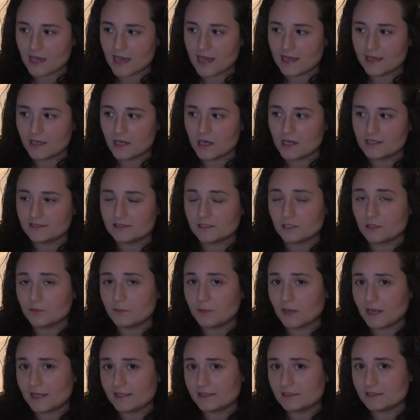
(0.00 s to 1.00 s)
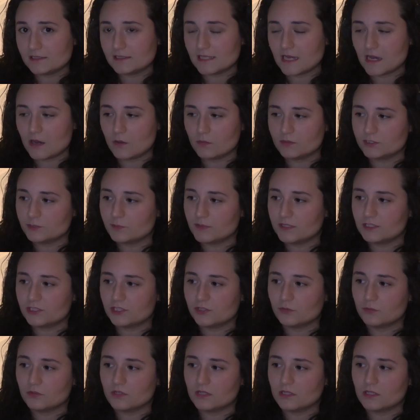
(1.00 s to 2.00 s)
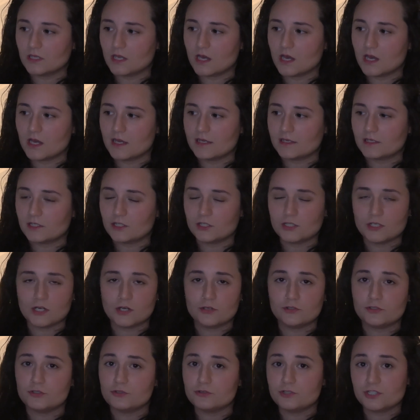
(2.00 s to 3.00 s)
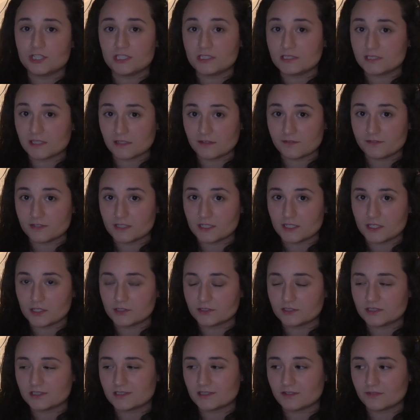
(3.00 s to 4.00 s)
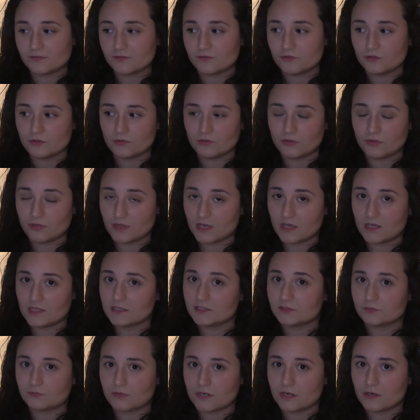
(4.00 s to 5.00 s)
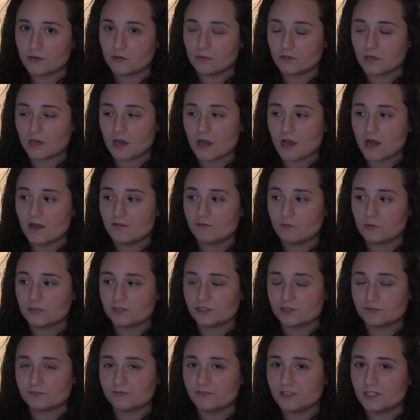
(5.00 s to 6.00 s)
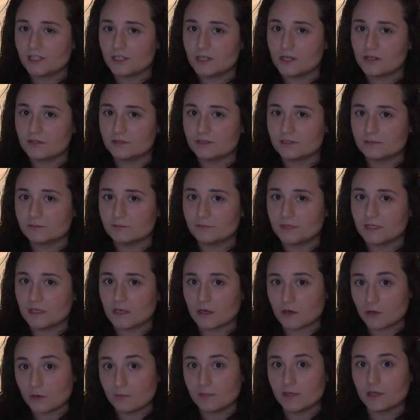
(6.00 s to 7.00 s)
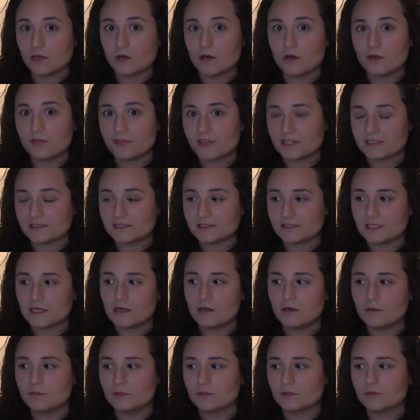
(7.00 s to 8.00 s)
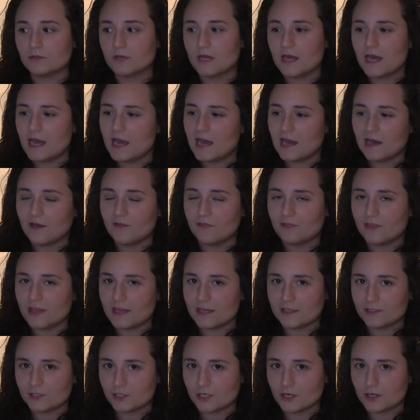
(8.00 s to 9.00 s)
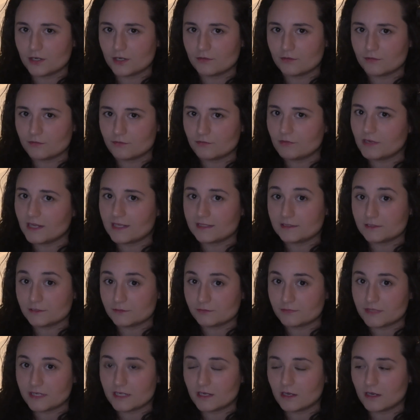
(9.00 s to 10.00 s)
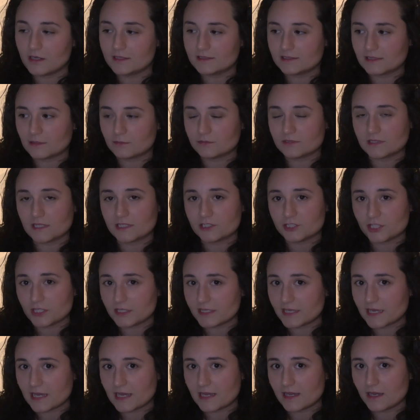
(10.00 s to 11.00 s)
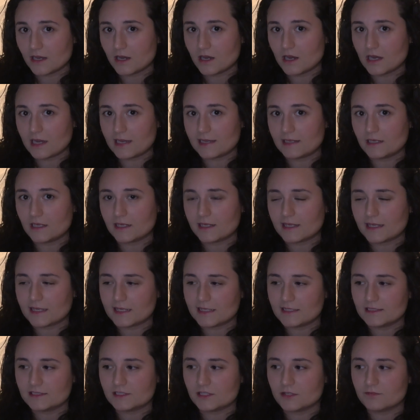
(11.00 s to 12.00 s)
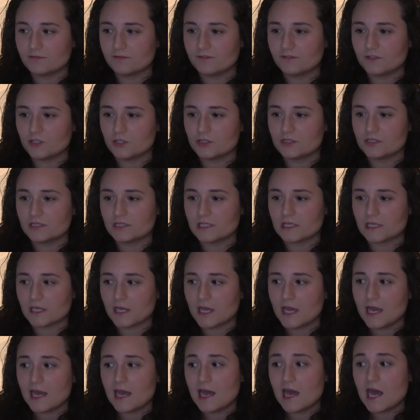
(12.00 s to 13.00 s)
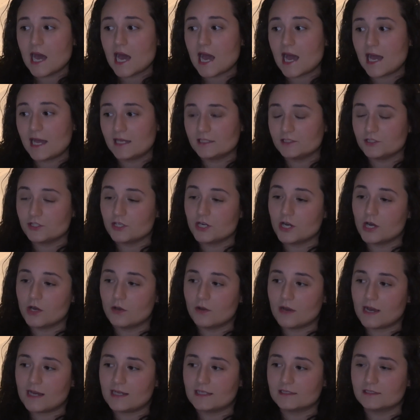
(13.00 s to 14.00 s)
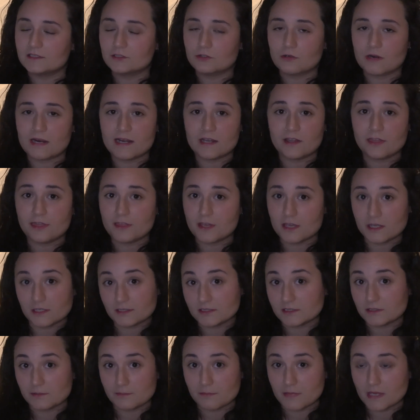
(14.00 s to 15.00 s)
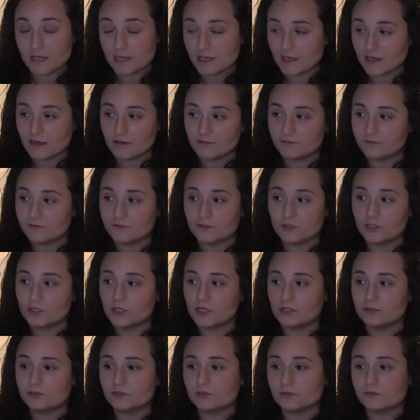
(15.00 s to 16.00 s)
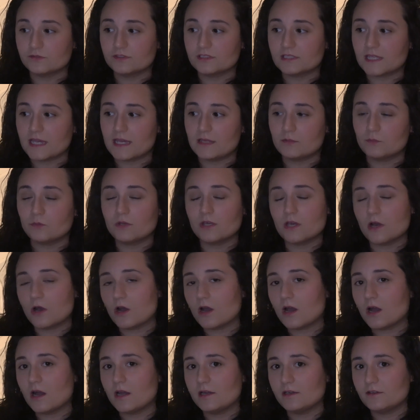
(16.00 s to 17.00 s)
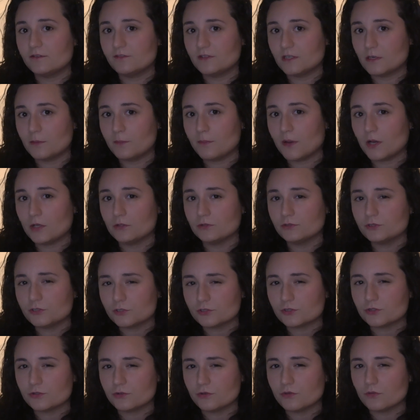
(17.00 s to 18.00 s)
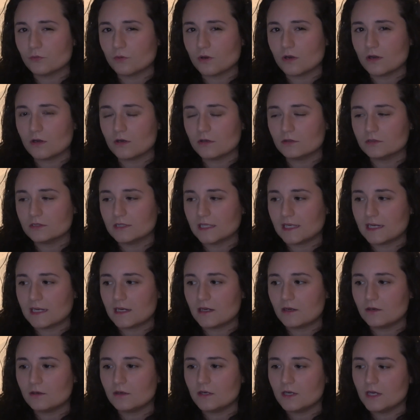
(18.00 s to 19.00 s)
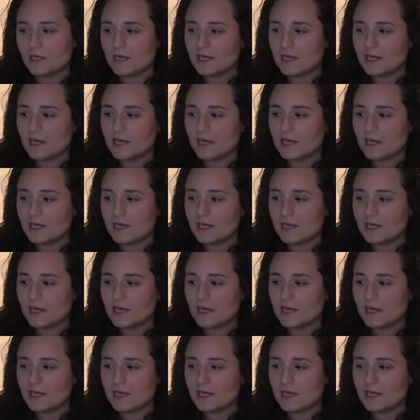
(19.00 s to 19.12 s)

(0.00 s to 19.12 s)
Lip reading: AI's at a place now, especially with like, UGC videos and stuff. You think it's real. Like I've watched some videos and been like, oh my God, that's terrible. And then, later realized that was actually AI. Like it is confusing. And, as greater thinkers than me have, sort of said, we are kind of in a post-truth world now.